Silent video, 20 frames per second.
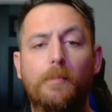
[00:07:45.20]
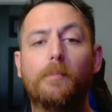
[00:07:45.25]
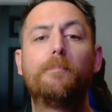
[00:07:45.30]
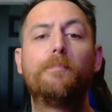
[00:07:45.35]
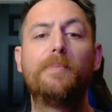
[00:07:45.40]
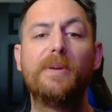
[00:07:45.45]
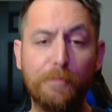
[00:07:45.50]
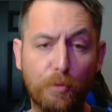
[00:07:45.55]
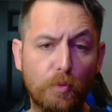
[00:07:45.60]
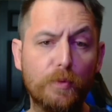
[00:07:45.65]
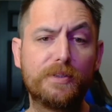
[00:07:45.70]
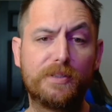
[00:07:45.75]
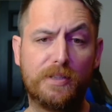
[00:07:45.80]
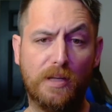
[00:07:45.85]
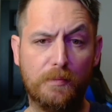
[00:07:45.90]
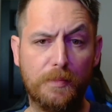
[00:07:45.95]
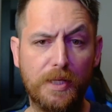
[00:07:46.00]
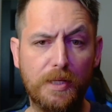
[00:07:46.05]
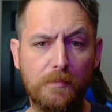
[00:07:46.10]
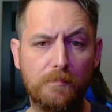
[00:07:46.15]
people will
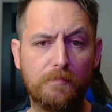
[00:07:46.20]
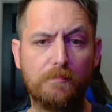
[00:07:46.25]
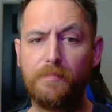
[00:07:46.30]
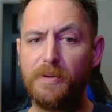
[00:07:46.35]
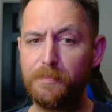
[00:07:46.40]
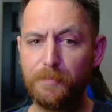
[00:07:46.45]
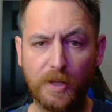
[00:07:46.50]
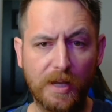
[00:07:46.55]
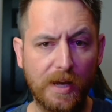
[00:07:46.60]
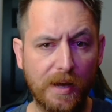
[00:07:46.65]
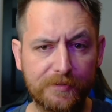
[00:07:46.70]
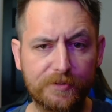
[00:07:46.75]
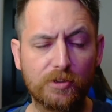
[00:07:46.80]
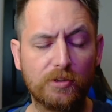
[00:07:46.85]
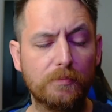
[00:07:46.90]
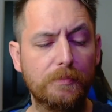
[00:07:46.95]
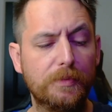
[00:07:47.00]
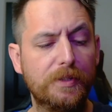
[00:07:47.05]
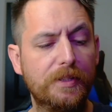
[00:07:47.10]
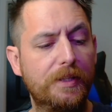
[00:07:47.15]
tell me, people have
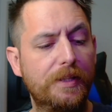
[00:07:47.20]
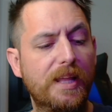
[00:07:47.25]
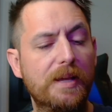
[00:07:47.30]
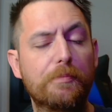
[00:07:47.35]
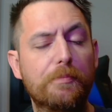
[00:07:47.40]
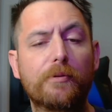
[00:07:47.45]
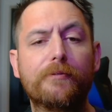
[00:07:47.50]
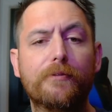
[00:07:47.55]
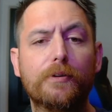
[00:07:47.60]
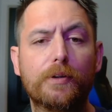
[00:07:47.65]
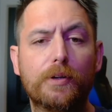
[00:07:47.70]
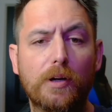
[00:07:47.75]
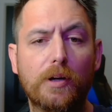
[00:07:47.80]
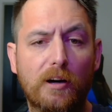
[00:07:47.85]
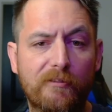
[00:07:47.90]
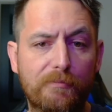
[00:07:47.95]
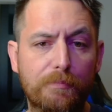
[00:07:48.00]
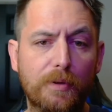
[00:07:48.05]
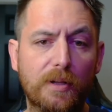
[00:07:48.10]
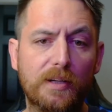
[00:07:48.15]
told me that they prefer
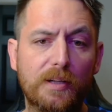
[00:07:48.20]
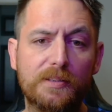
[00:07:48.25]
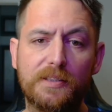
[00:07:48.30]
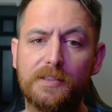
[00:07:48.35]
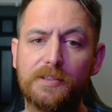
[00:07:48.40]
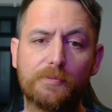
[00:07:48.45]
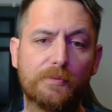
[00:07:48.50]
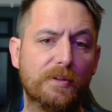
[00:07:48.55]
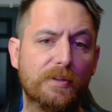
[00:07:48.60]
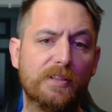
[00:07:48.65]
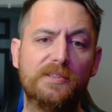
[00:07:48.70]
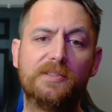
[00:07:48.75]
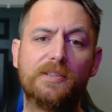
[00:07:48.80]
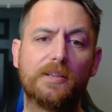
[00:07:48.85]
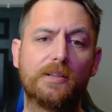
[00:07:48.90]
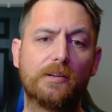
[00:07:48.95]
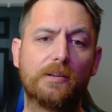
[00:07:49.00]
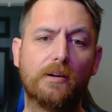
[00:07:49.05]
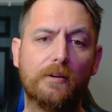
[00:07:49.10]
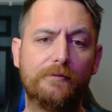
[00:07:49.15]
Golf Plus. It's
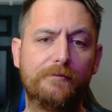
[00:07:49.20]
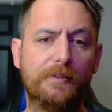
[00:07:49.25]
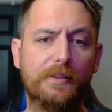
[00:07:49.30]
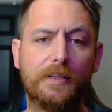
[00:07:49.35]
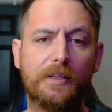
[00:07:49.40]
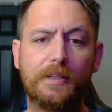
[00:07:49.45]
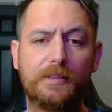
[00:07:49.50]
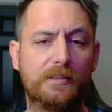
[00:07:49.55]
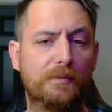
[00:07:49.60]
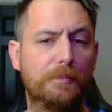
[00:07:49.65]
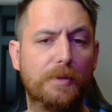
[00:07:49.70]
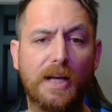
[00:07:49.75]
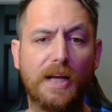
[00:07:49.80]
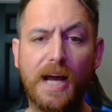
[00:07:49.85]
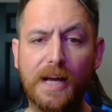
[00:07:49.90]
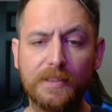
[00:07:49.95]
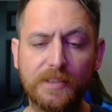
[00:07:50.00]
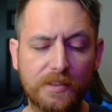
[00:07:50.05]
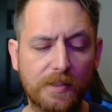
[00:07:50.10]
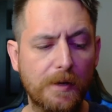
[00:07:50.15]
realistic golfing. It's a
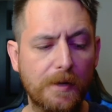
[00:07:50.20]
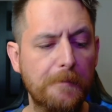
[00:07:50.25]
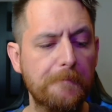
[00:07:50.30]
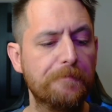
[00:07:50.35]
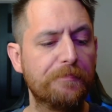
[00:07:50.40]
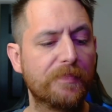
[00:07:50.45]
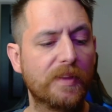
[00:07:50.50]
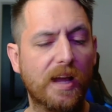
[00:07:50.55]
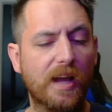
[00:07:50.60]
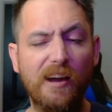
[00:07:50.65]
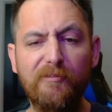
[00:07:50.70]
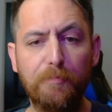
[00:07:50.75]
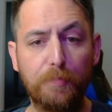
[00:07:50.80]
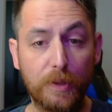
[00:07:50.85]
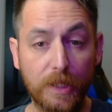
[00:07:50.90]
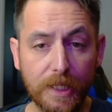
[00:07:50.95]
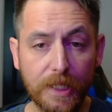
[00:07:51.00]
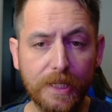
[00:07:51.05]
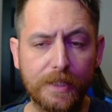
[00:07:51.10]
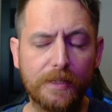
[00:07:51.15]
blast. I've
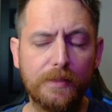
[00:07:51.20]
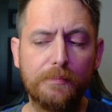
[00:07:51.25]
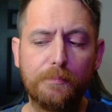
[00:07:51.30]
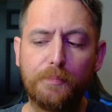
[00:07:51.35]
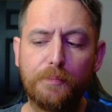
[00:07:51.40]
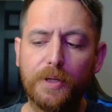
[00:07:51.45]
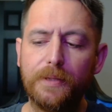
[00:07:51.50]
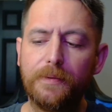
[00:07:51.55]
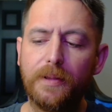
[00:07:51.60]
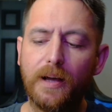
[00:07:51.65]
played it, but